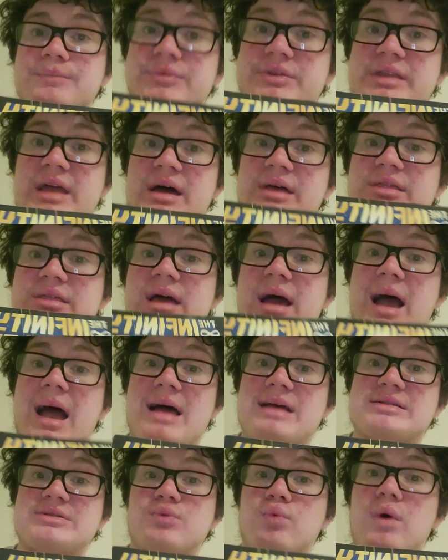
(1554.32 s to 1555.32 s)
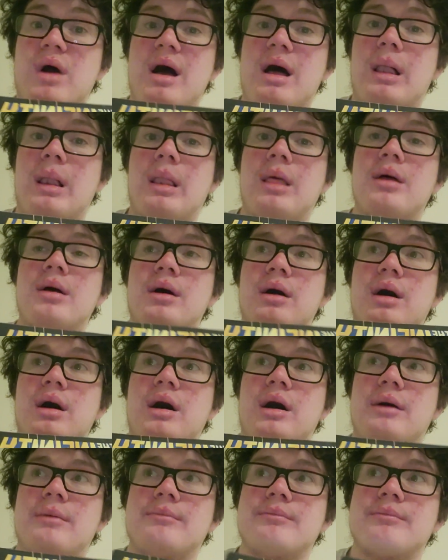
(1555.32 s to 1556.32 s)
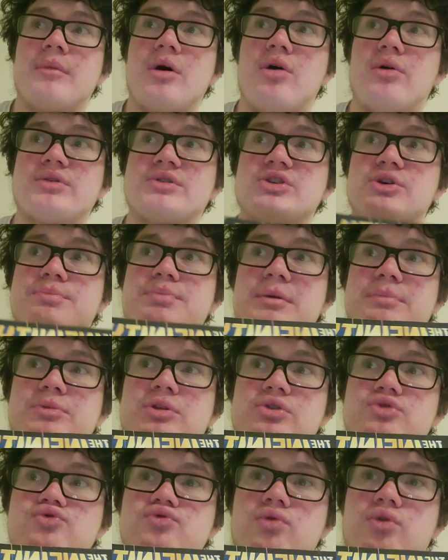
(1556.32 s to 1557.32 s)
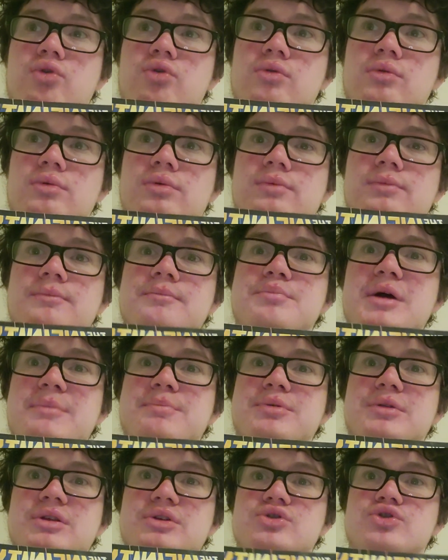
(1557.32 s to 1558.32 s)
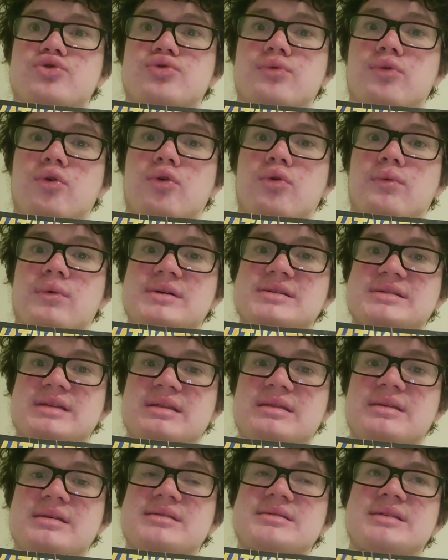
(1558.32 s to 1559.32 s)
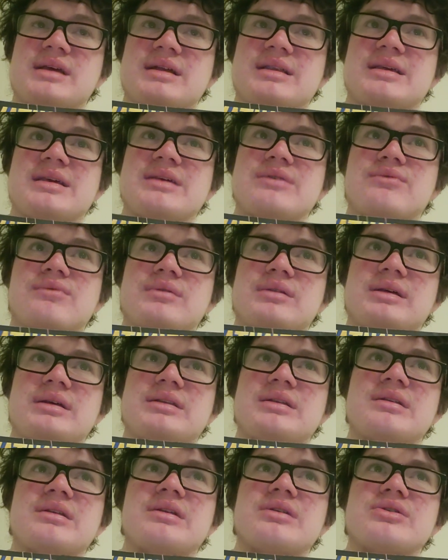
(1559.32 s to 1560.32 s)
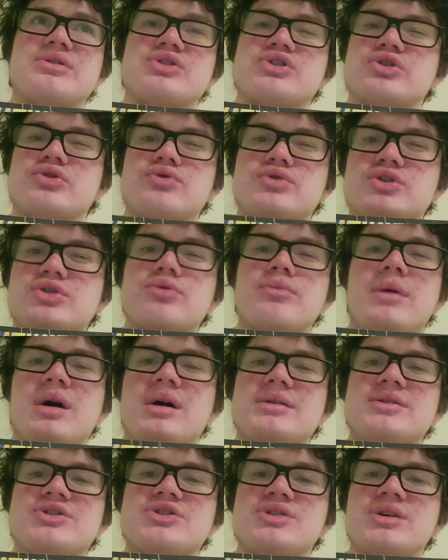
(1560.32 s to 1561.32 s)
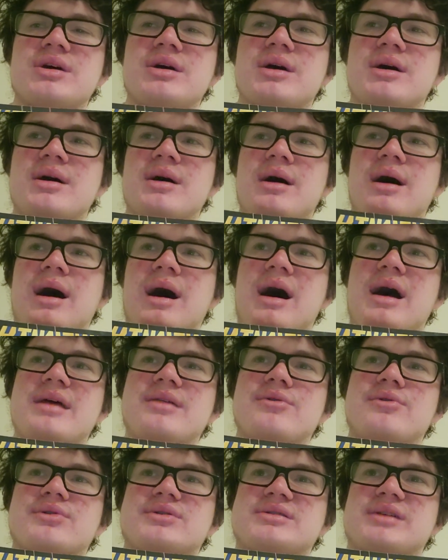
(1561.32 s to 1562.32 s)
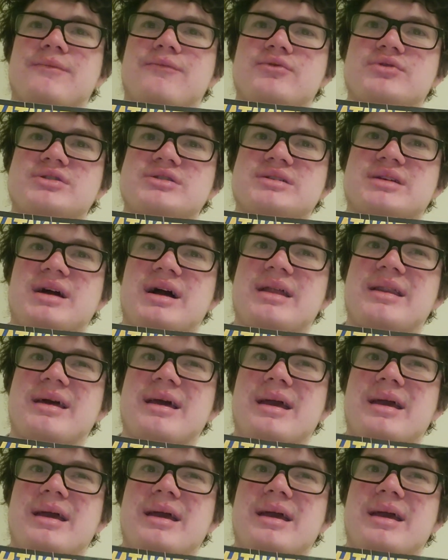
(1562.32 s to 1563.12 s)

Death as well. Also, Pip the Troll was in this, and he really didn't do too much either, except for just kind of